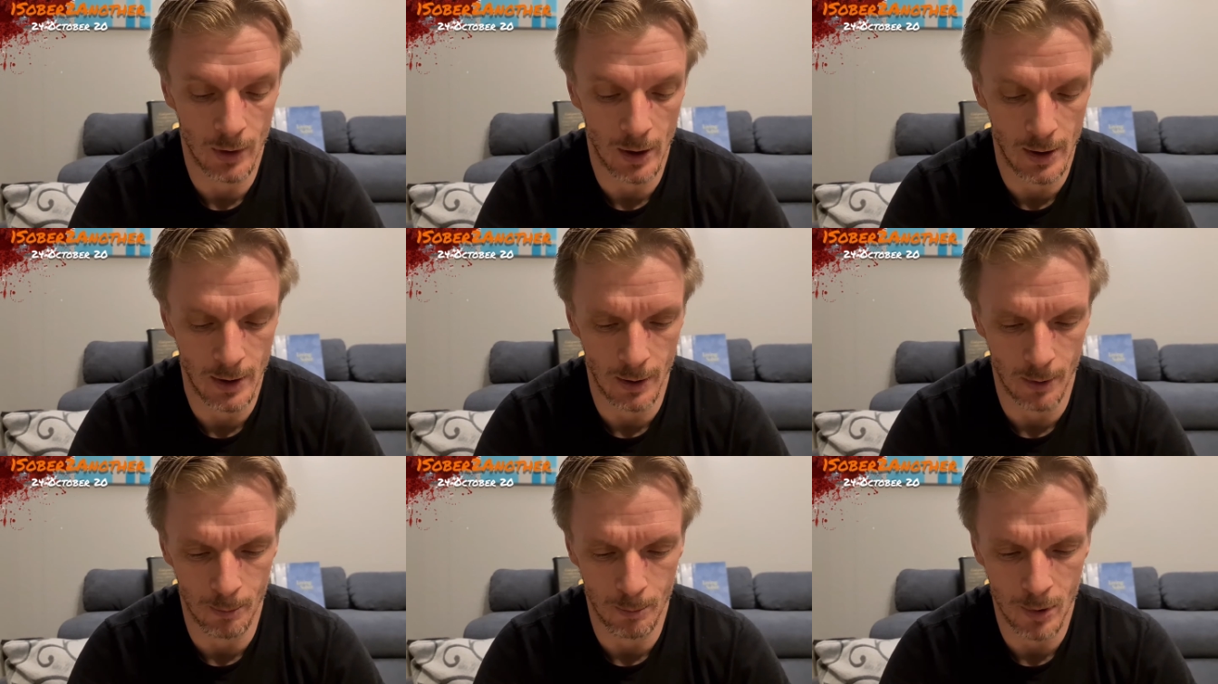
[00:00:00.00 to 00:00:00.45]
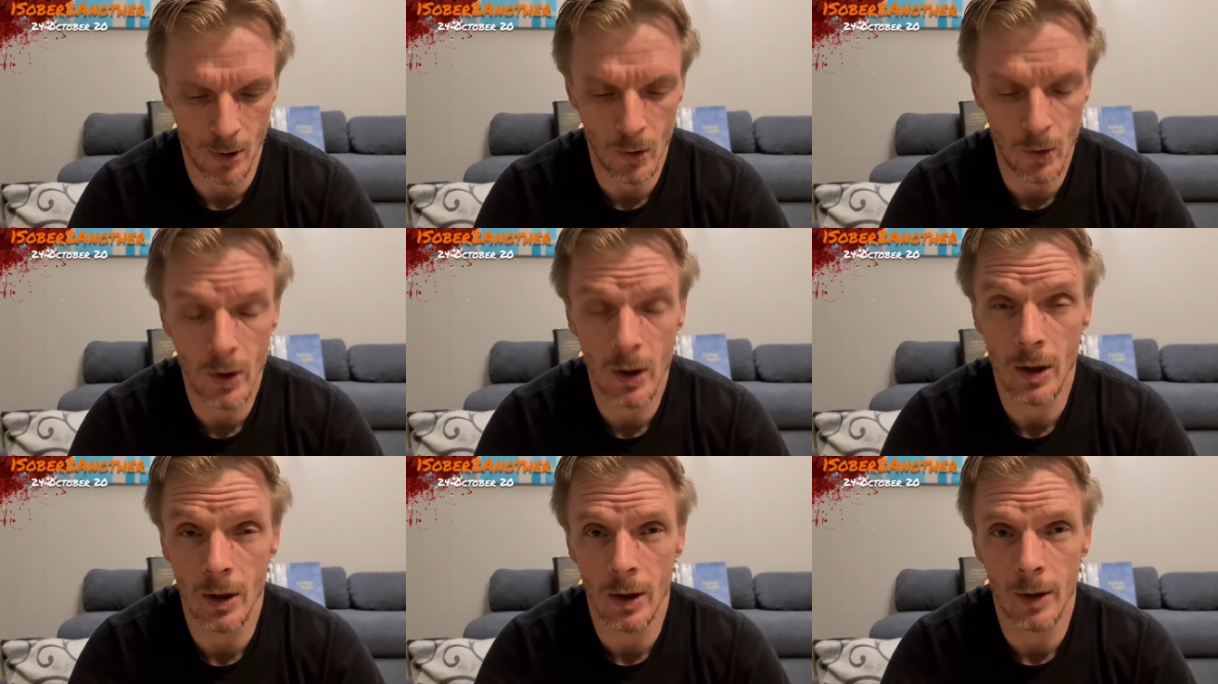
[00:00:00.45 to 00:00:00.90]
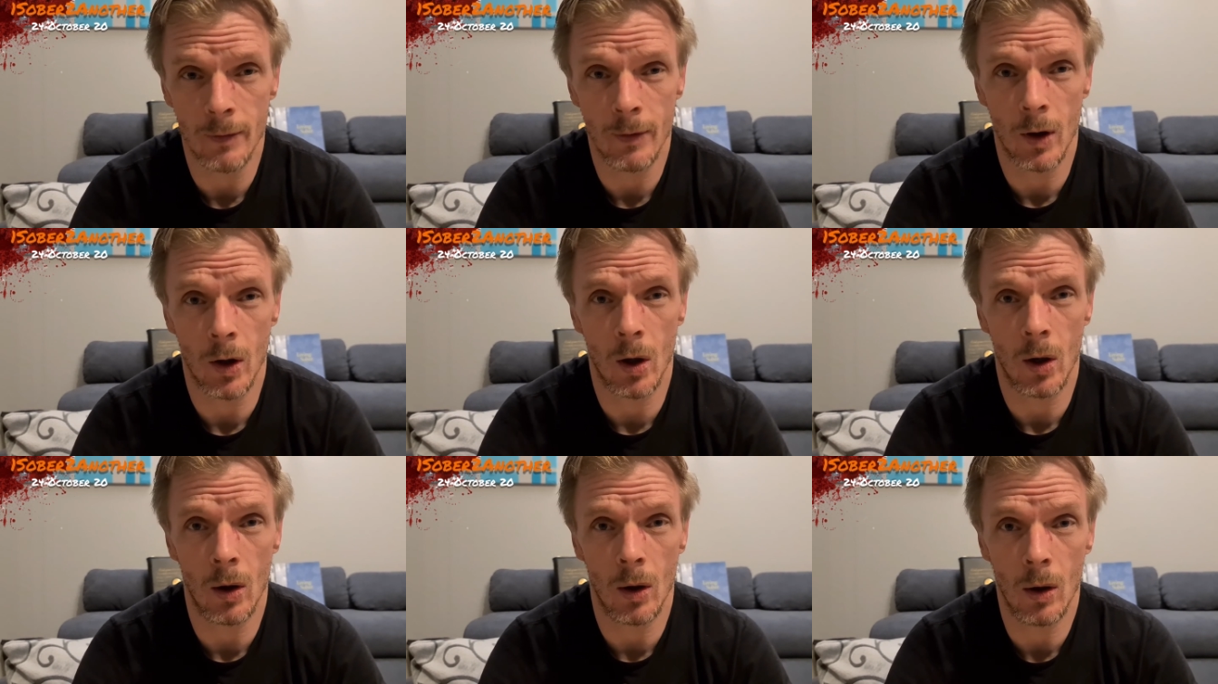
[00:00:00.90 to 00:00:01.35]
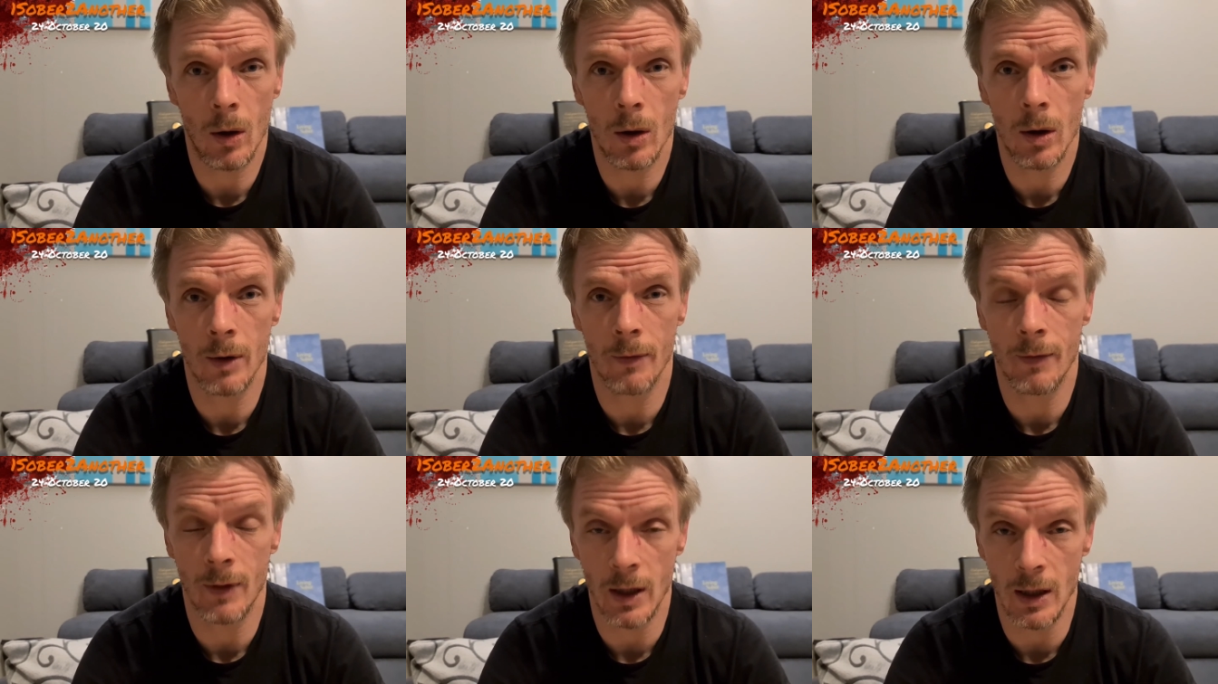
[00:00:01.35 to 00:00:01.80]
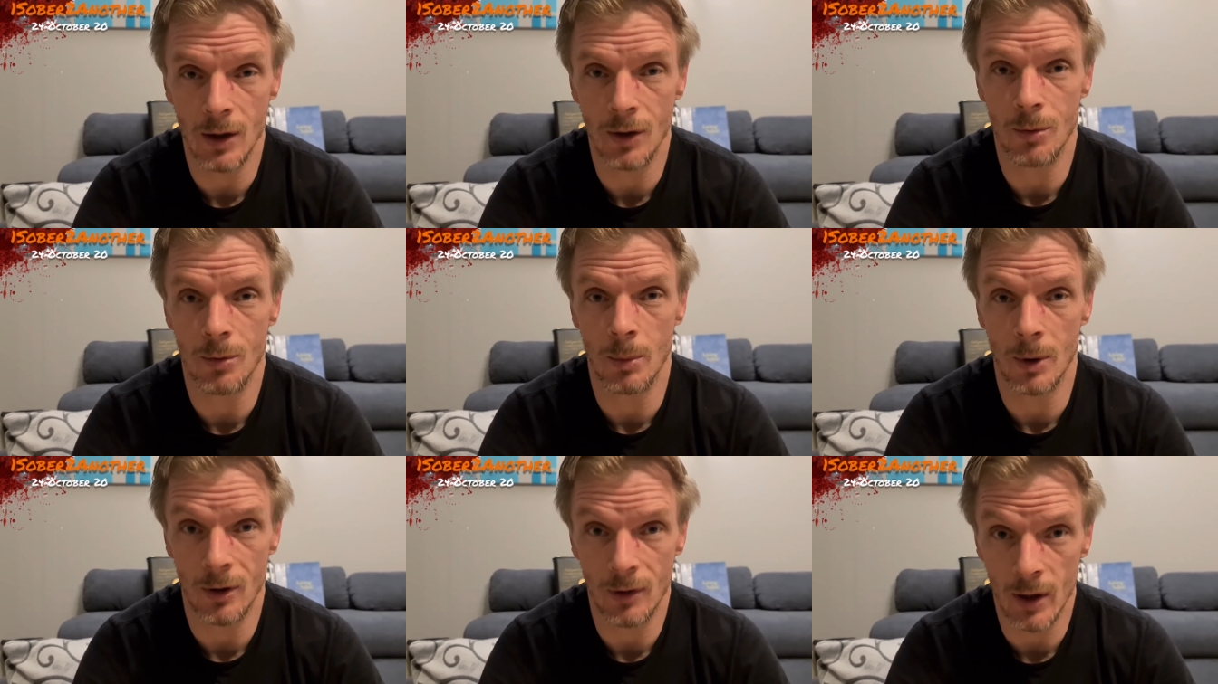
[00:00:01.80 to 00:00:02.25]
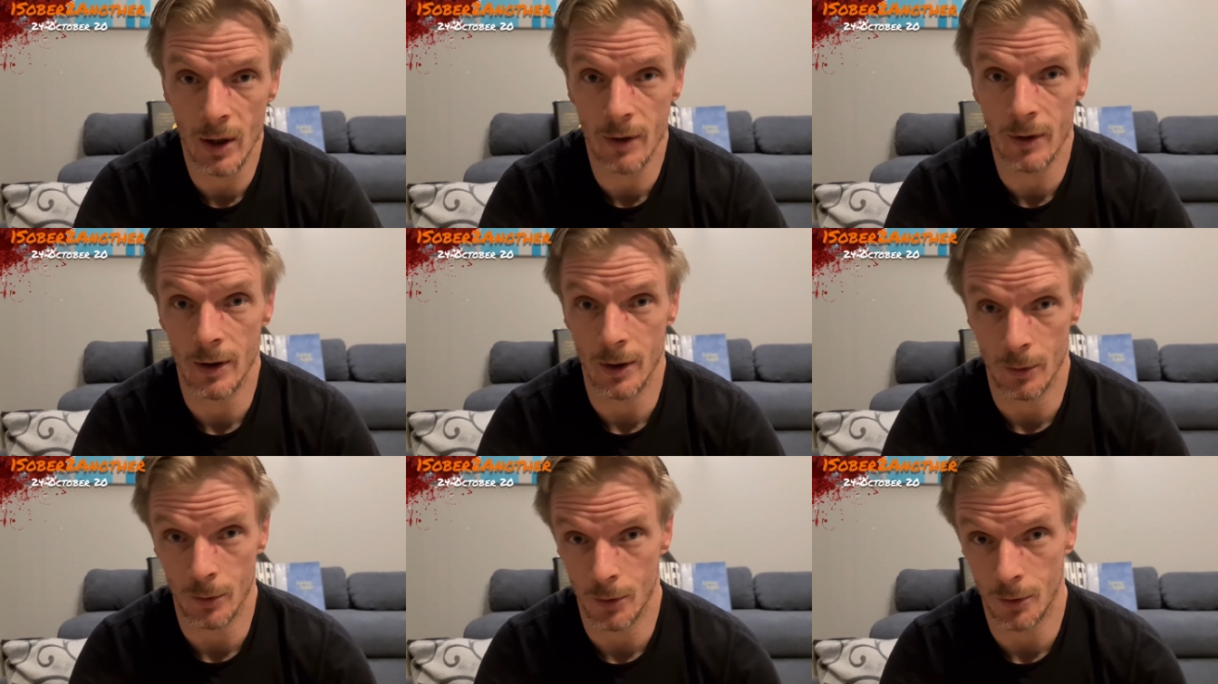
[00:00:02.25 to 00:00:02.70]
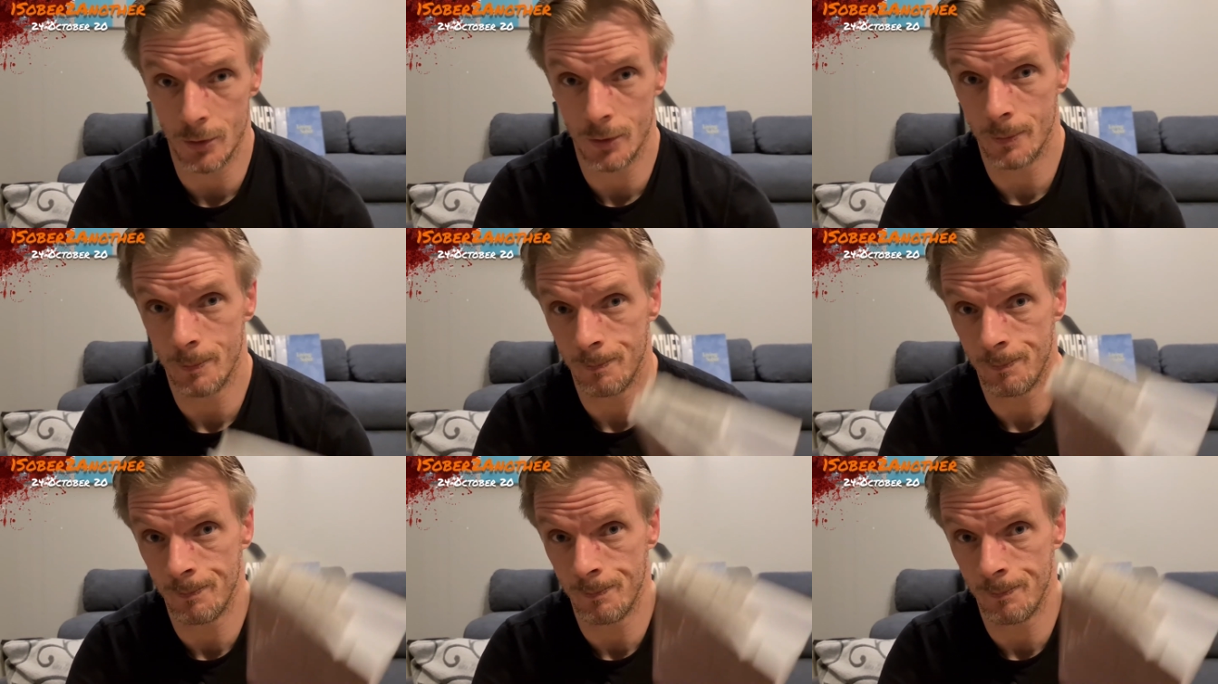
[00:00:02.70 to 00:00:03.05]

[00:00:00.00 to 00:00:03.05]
and the beauty of all of these materials,